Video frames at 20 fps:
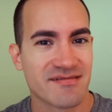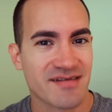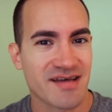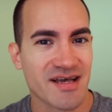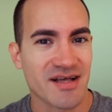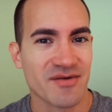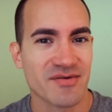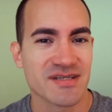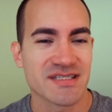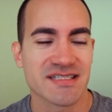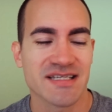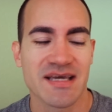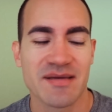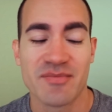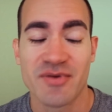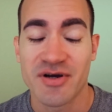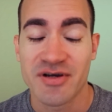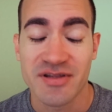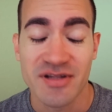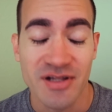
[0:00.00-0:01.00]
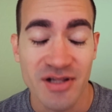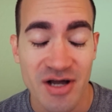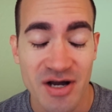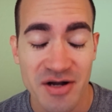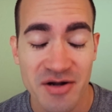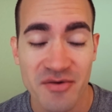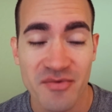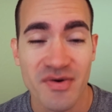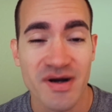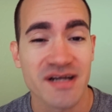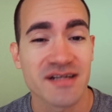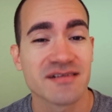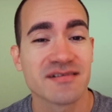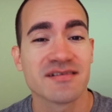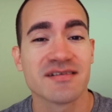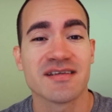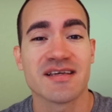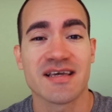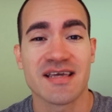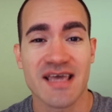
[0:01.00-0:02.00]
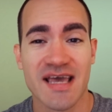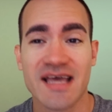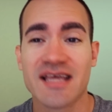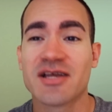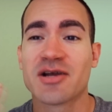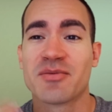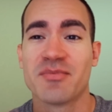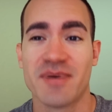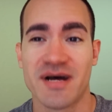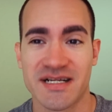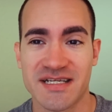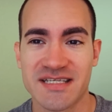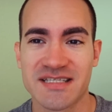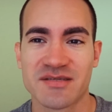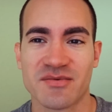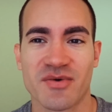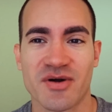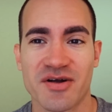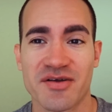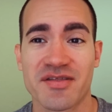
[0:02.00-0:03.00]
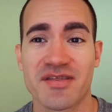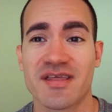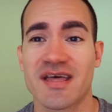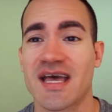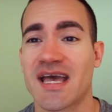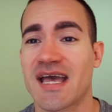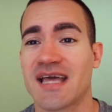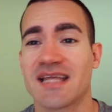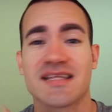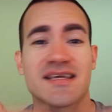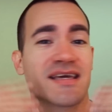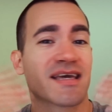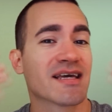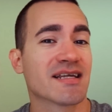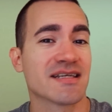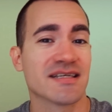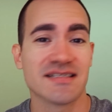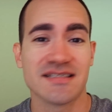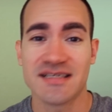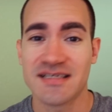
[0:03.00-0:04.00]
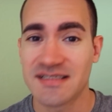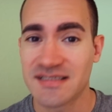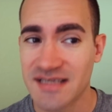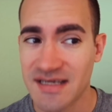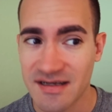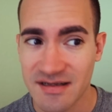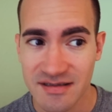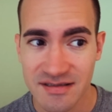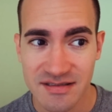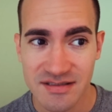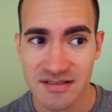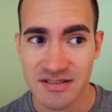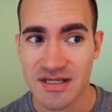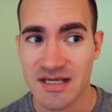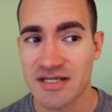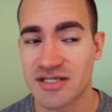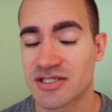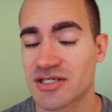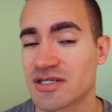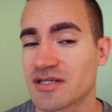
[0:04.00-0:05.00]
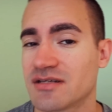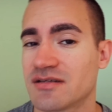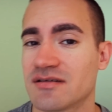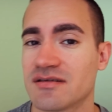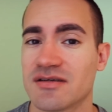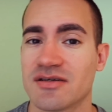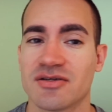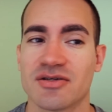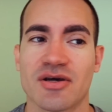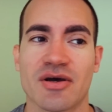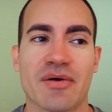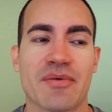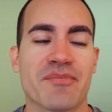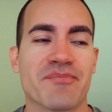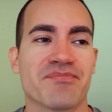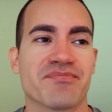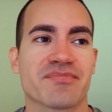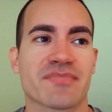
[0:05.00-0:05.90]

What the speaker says: I always say book the longer one. You get your money's worth and you get a detailed session, you know,